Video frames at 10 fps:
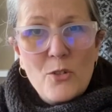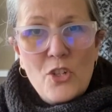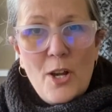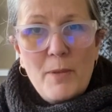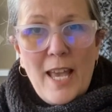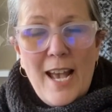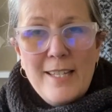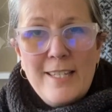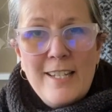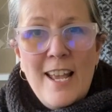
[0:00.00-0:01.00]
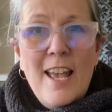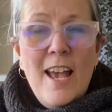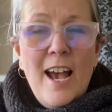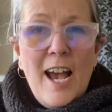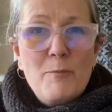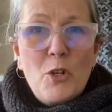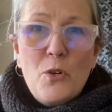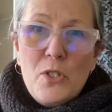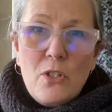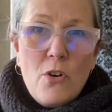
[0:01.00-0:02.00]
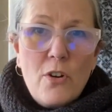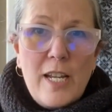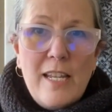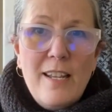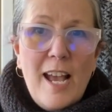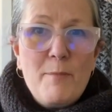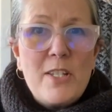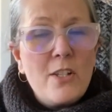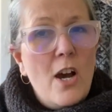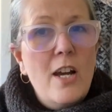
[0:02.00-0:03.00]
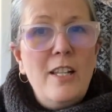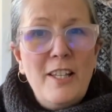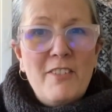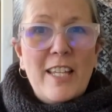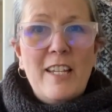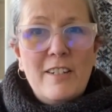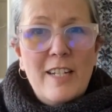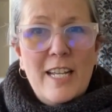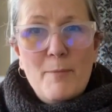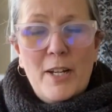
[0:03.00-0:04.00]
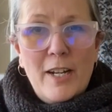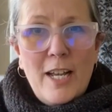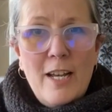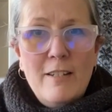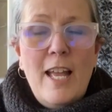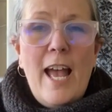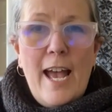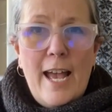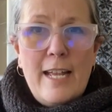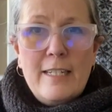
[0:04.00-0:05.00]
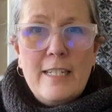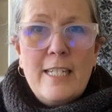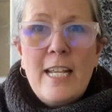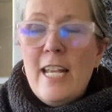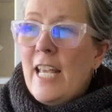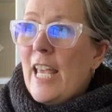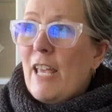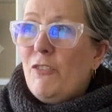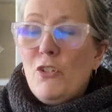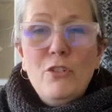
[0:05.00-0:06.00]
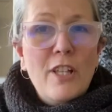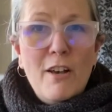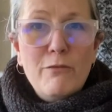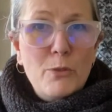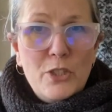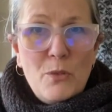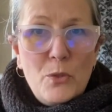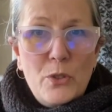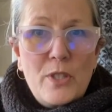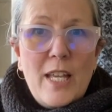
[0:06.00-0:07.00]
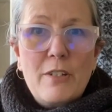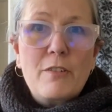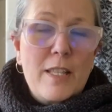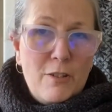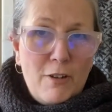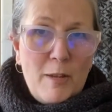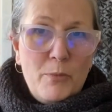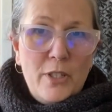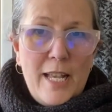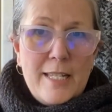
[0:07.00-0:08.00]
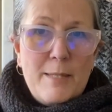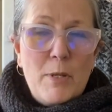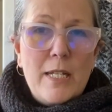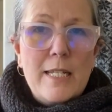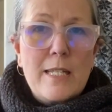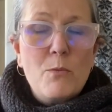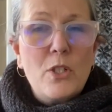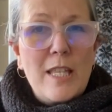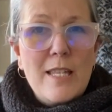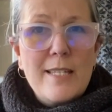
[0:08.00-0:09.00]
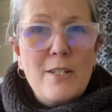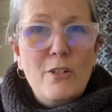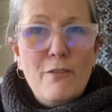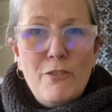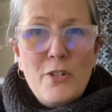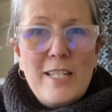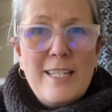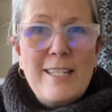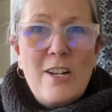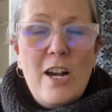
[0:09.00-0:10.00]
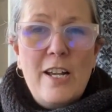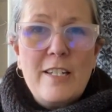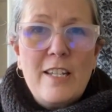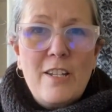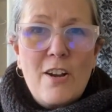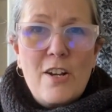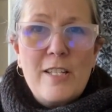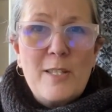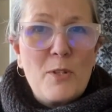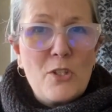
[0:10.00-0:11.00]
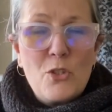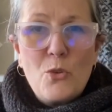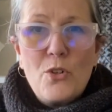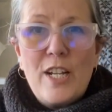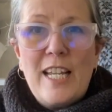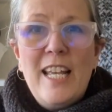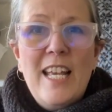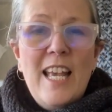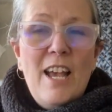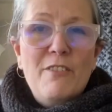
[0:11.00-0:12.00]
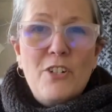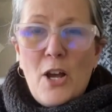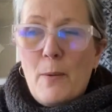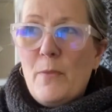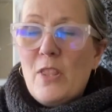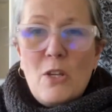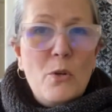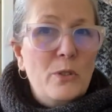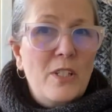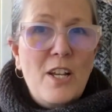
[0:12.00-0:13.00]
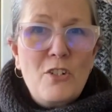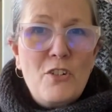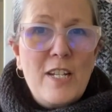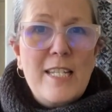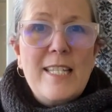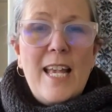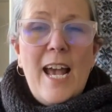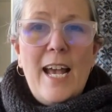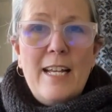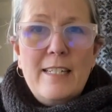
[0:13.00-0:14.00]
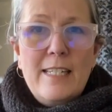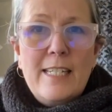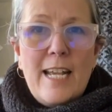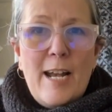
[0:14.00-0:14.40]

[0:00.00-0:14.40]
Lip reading: Shopcast. I'm your host Corinne. I'm a Scot living here in America, and if you love woolly wool, then you're in the right place, because the Woolly Thistle focuses on yarns with a story from the old countries and